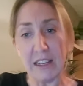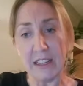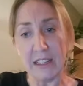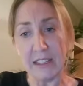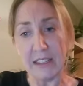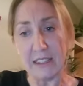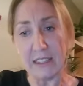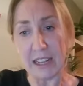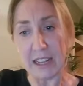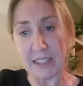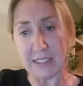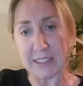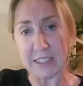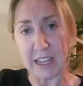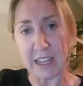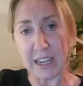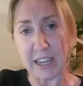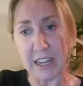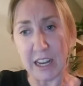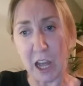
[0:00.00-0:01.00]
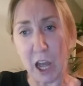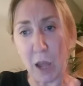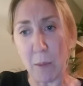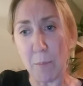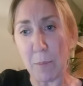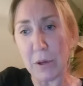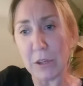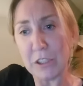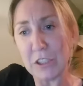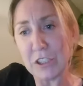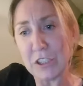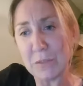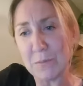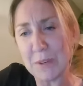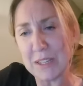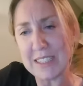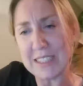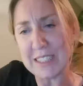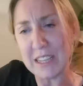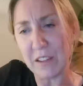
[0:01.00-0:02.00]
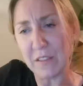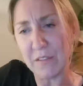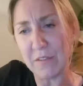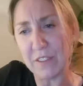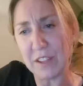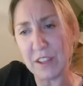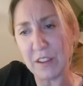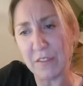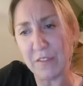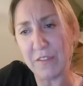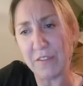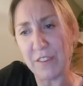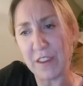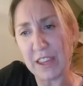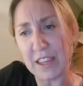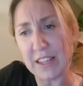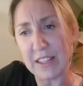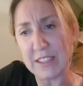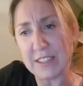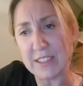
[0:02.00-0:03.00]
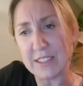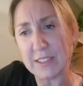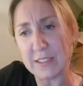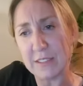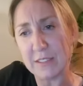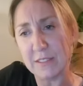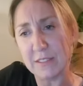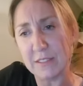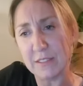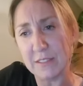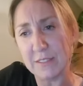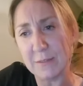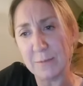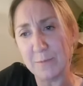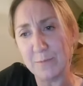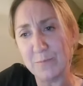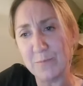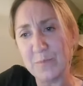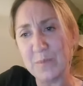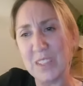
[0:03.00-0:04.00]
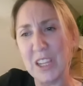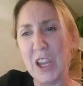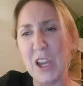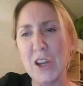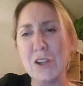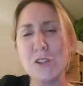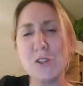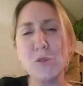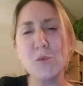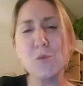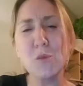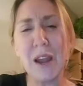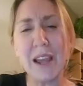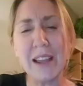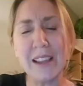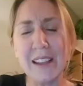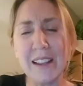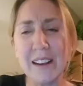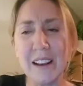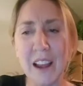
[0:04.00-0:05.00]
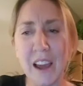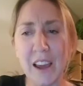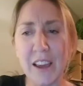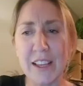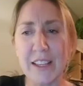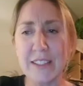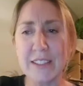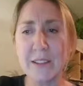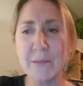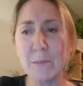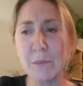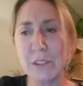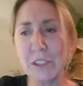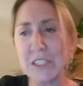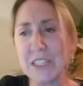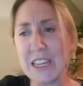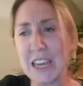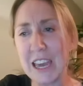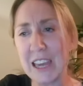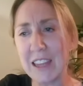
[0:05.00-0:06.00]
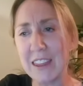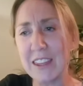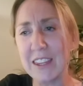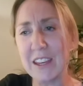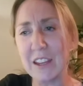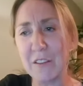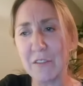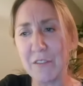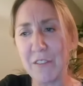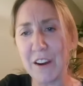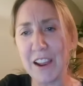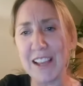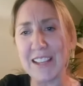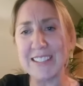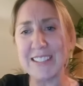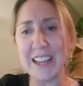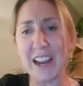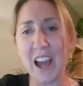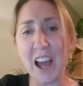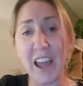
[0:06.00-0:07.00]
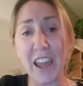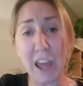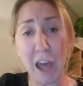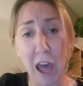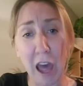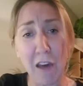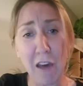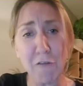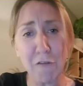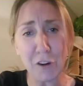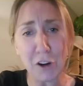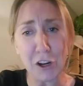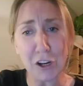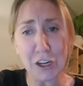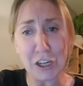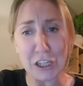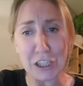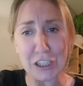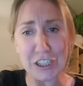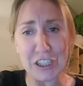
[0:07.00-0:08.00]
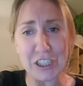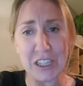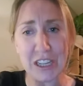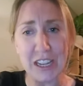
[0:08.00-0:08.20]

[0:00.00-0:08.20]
Last night, I punched myself in the face to recognize the multi-ethnic friends that I have hurt.